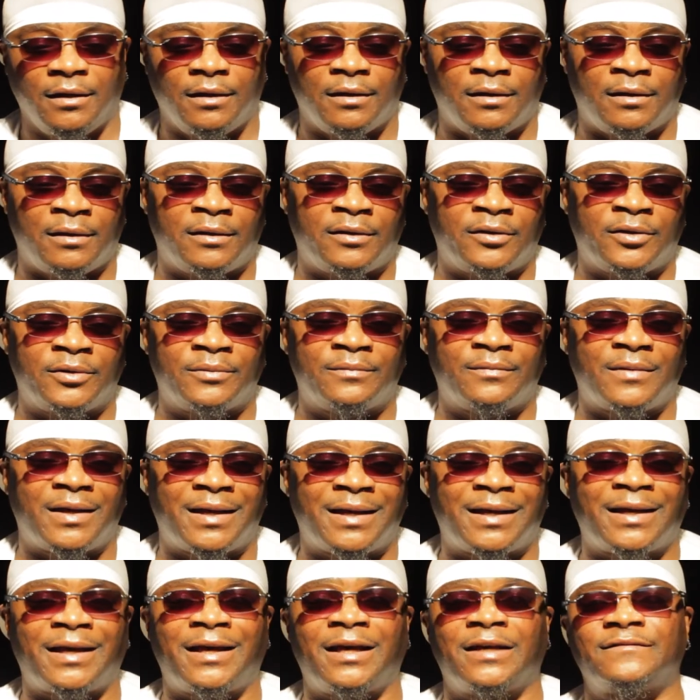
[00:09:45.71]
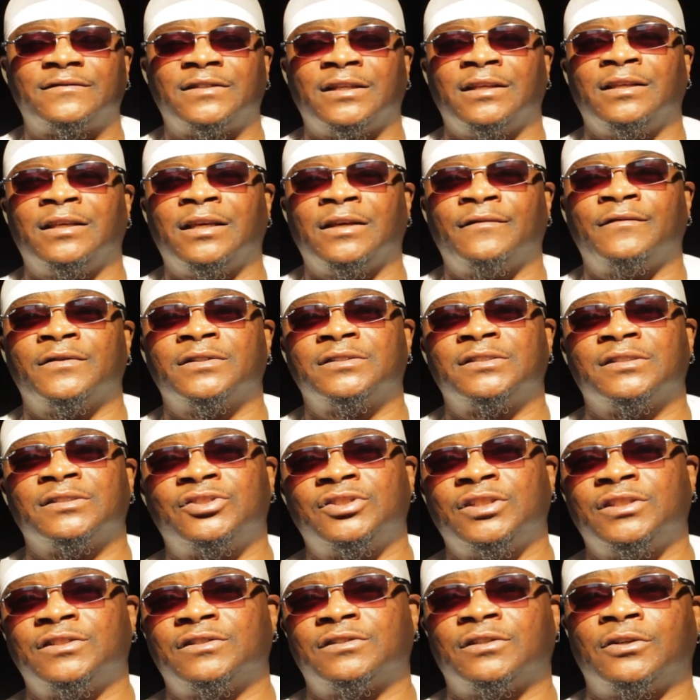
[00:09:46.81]
Um, I have to give it to
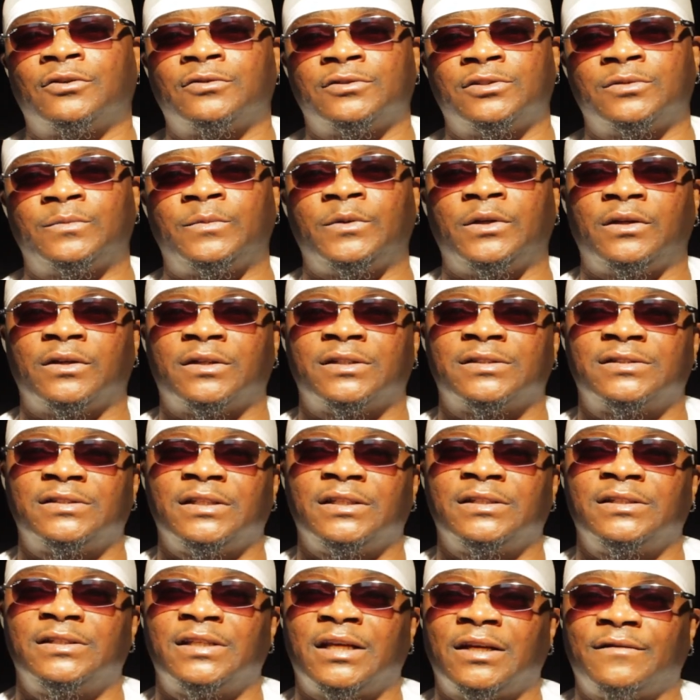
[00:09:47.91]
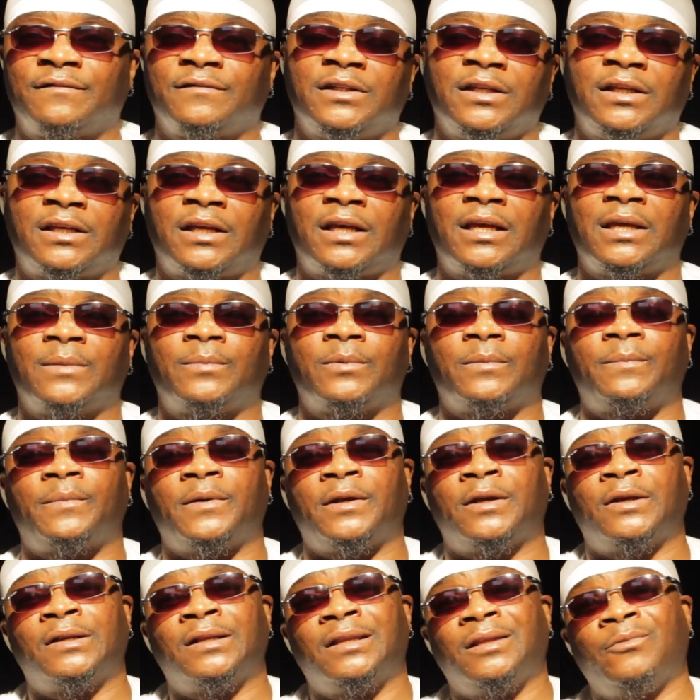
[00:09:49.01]
G Soldier because he definitely came
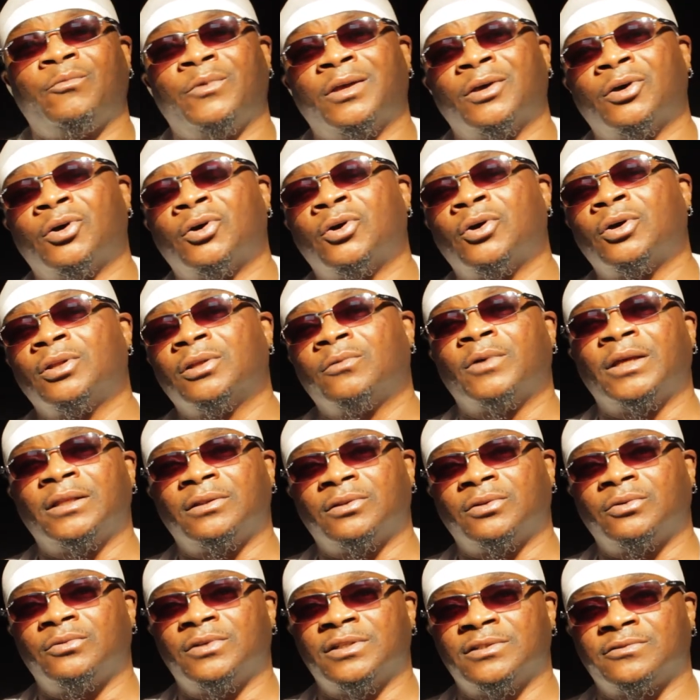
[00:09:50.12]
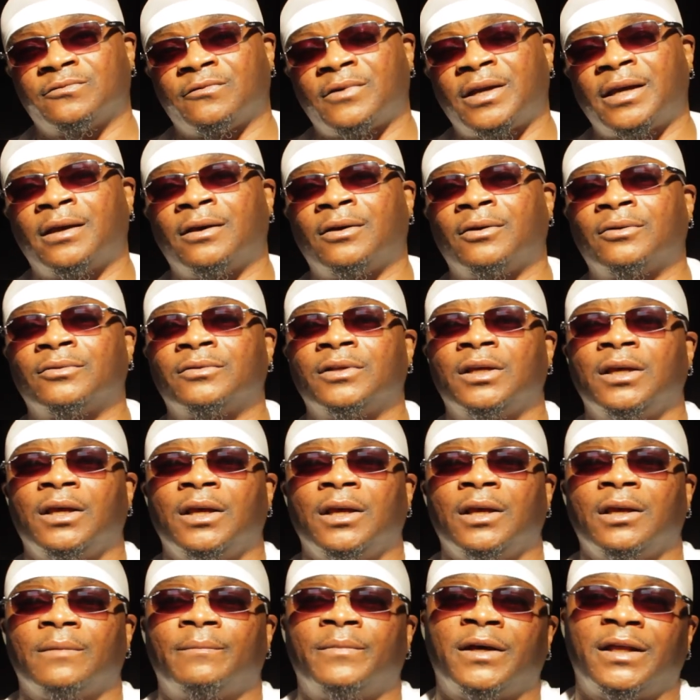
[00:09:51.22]
prepared and he went all the way through his round.
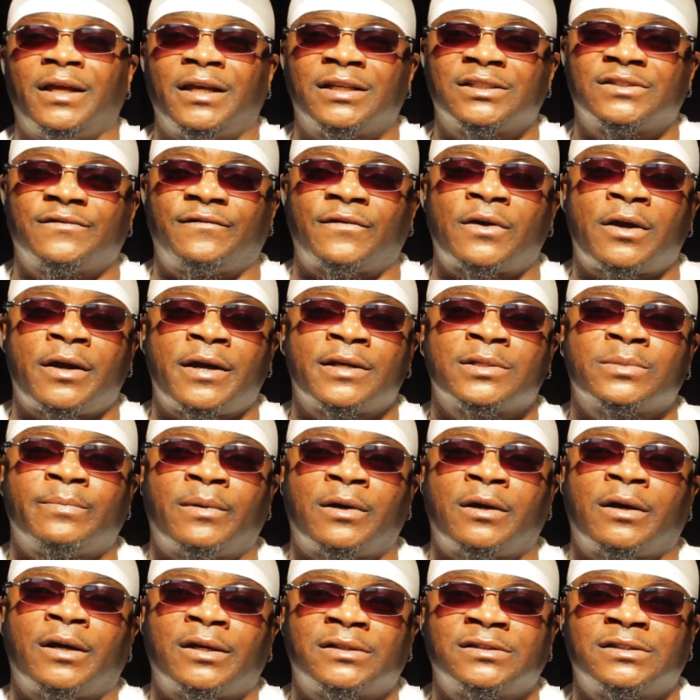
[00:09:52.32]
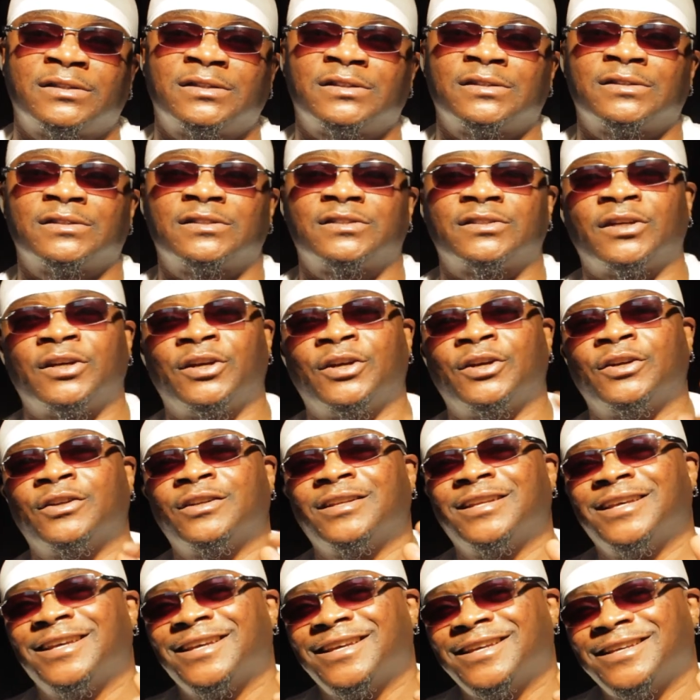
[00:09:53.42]
But as far as bars is
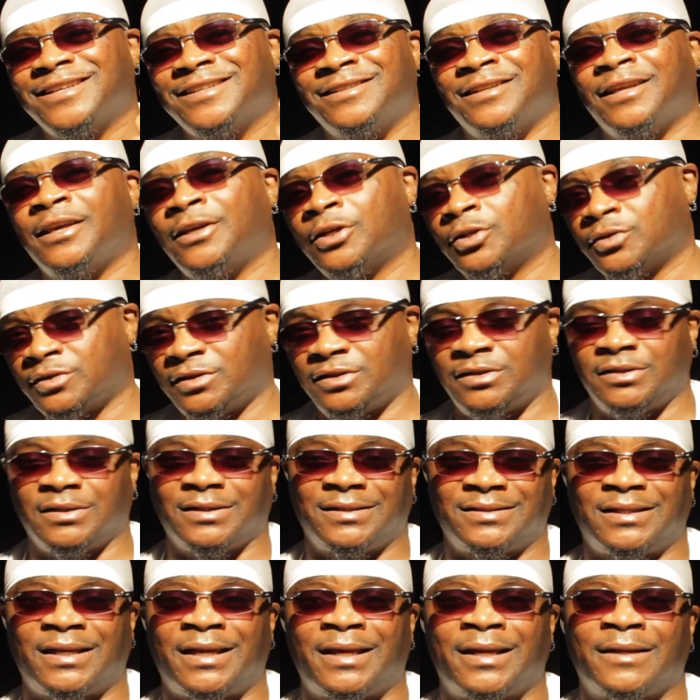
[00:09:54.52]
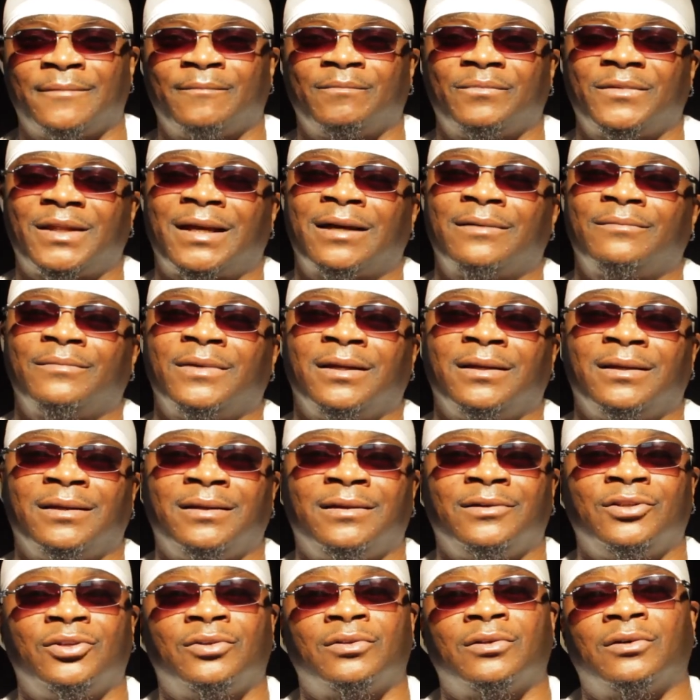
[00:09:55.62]
concerned, Nails took that. I
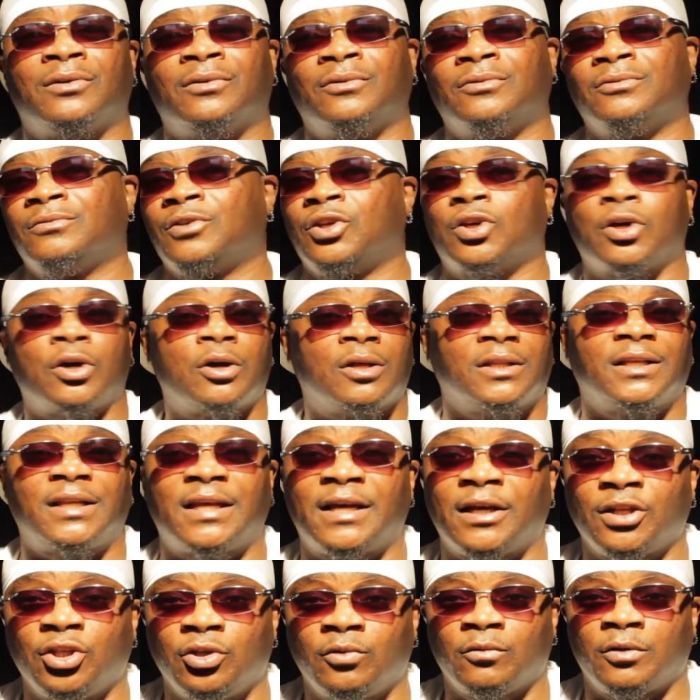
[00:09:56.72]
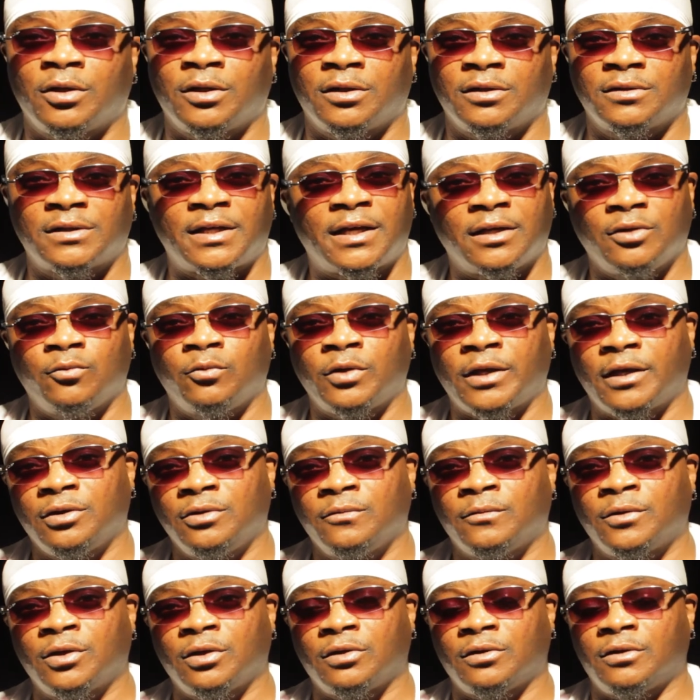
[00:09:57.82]
mean, you know, call it how you wanna, how you how
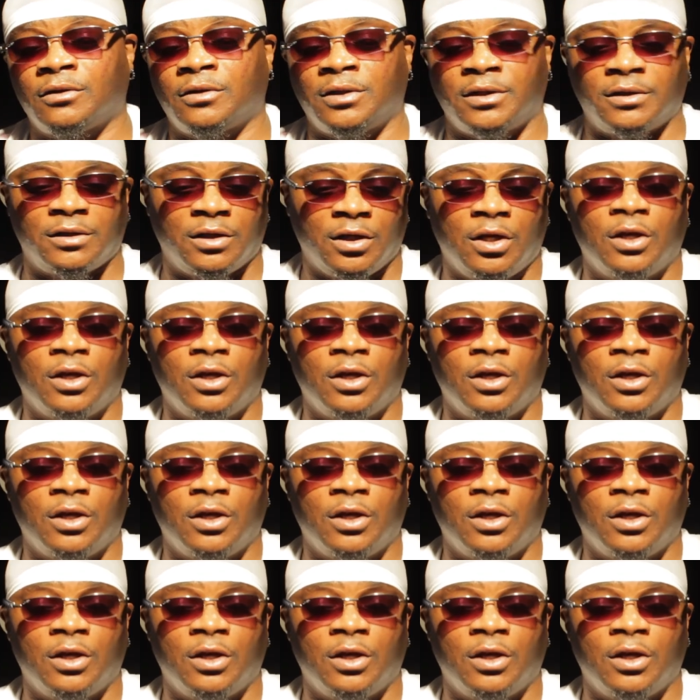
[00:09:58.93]
you wanna call it.